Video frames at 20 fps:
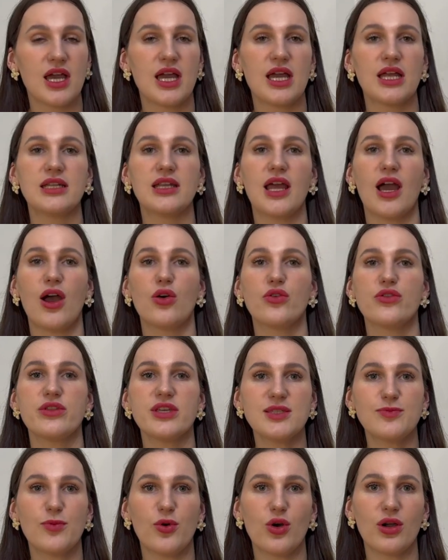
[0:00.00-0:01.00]
Now, this
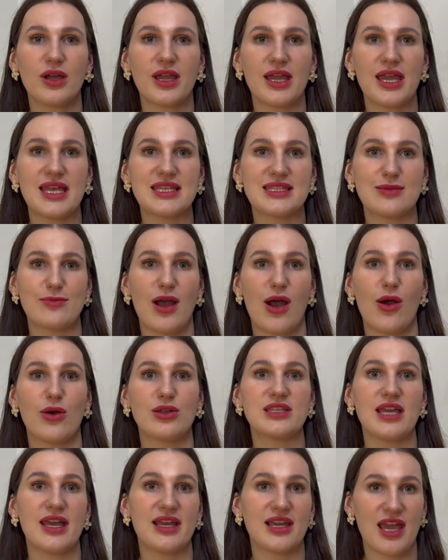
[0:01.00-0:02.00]
book is
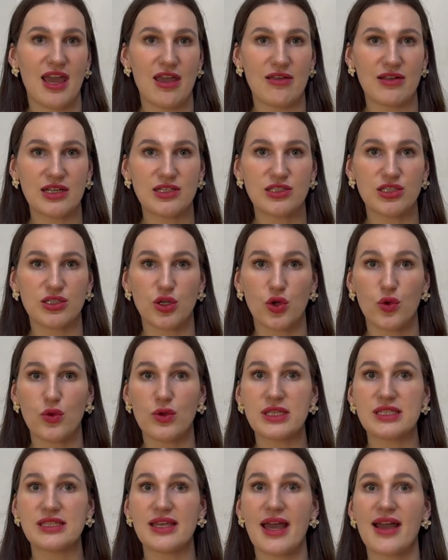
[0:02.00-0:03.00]
about a character who
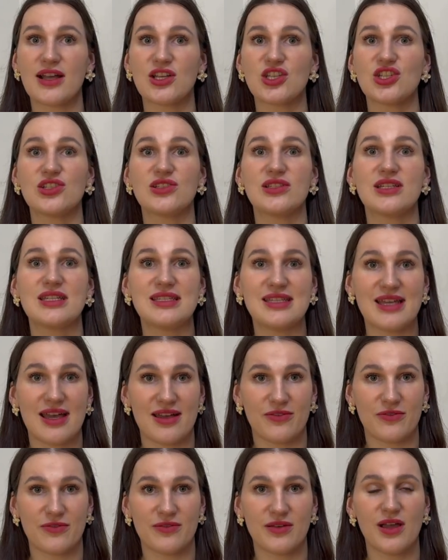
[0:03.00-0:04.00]
is actually
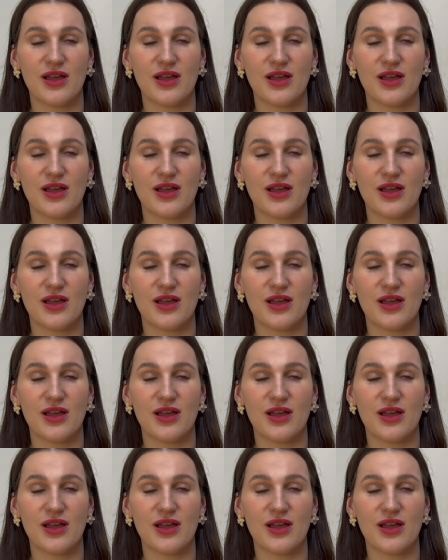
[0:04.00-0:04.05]
deaf.